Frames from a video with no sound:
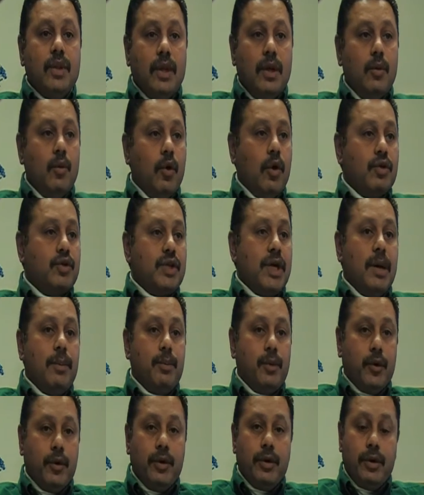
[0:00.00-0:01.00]
it works
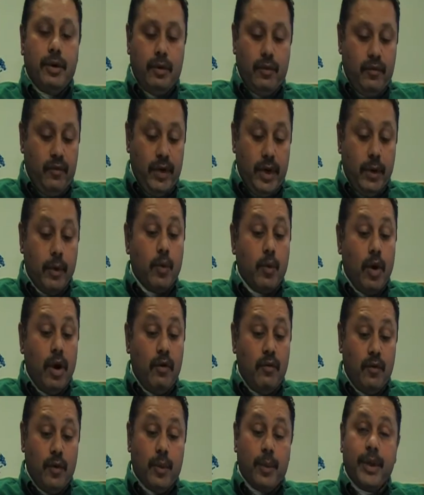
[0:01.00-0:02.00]
out very
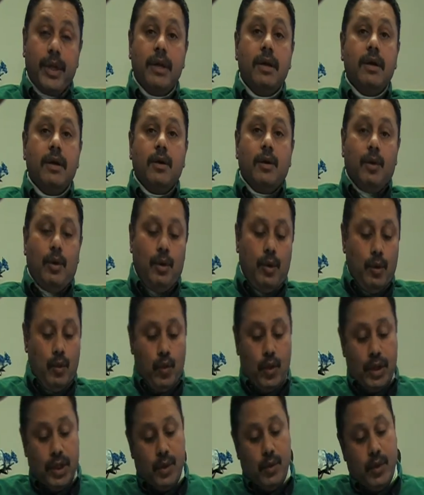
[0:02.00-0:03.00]
well for me
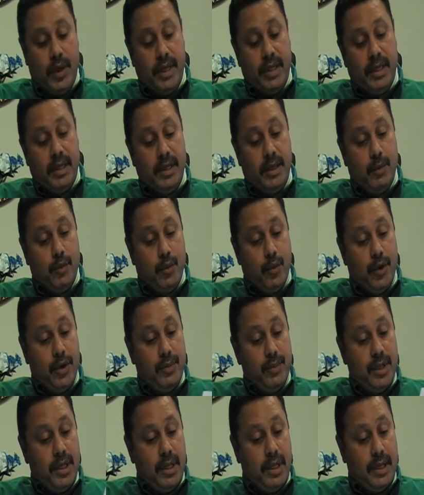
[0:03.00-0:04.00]
on what the way that they
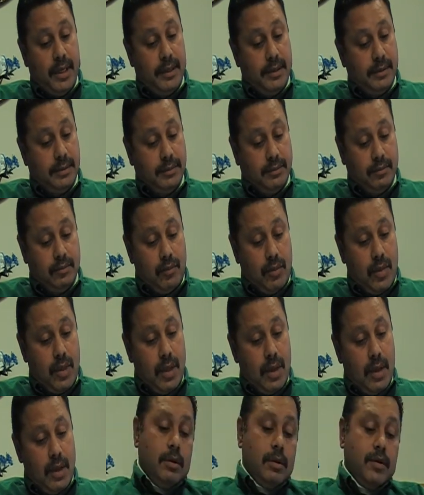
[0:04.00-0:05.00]
pre-plan.
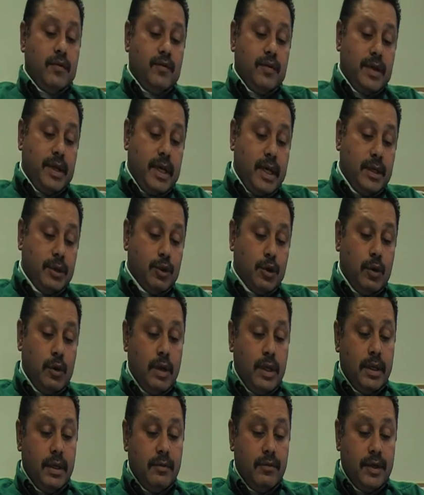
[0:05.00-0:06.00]
On the
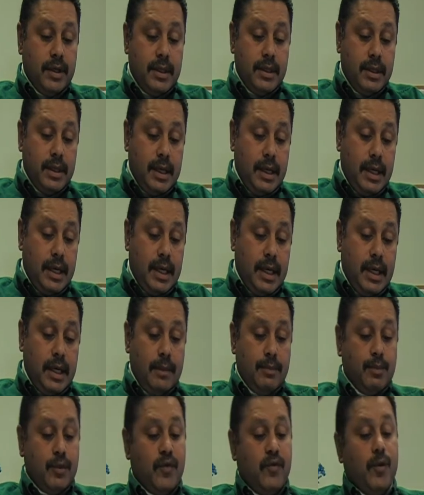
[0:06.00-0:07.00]
financial end of it,
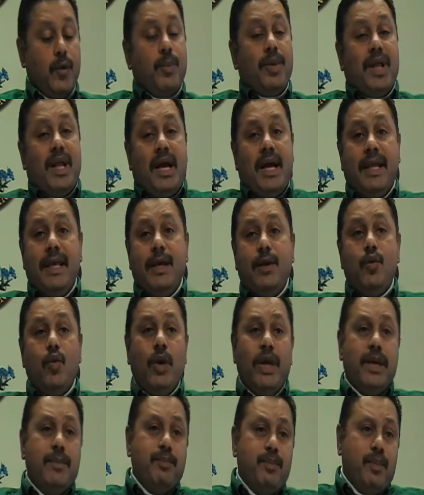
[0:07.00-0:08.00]
for planning,
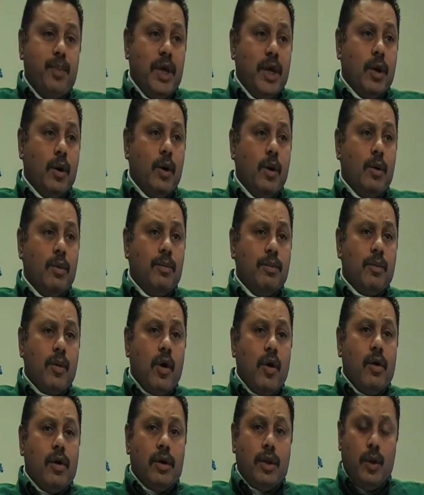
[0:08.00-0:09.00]
we build
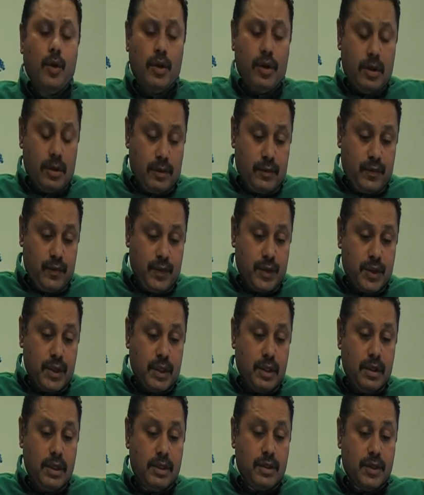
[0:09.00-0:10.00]
the
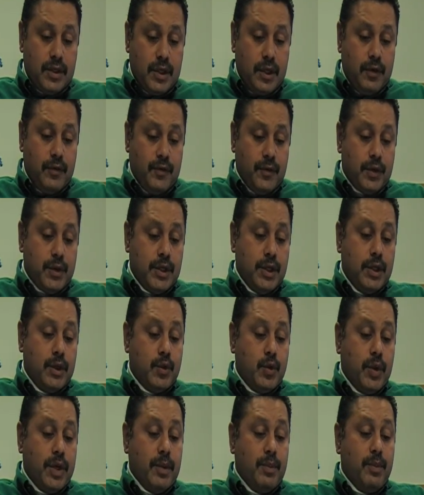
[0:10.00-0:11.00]
facilities, the service
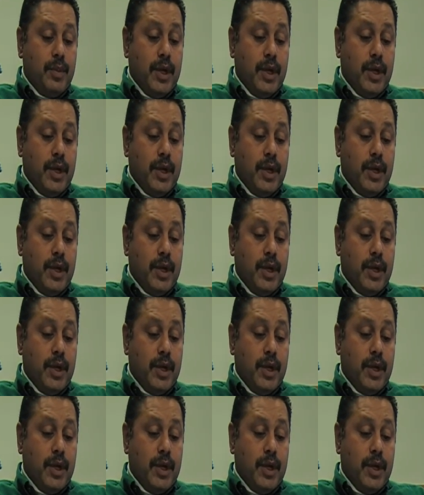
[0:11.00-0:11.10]
facilities we can